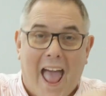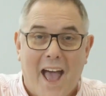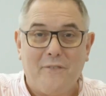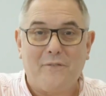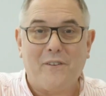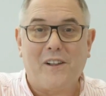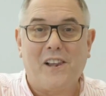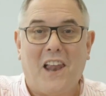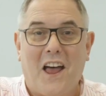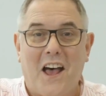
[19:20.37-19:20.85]

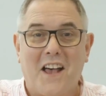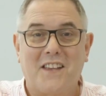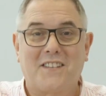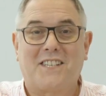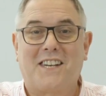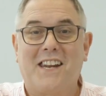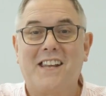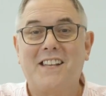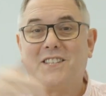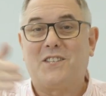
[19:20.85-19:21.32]

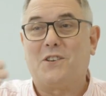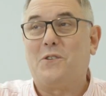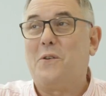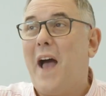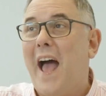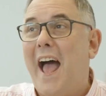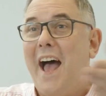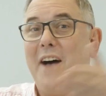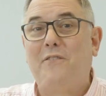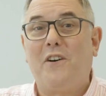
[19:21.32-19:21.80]
everlasting
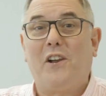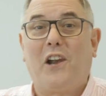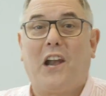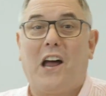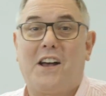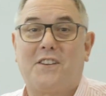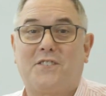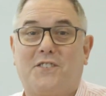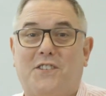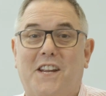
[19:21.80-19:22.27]
to
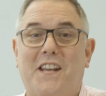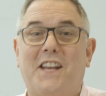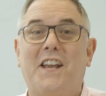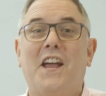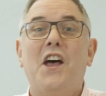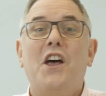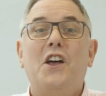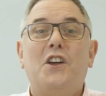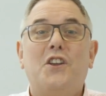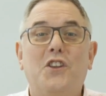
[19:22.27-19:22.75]

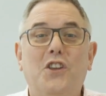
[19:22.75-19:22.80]
everlasting,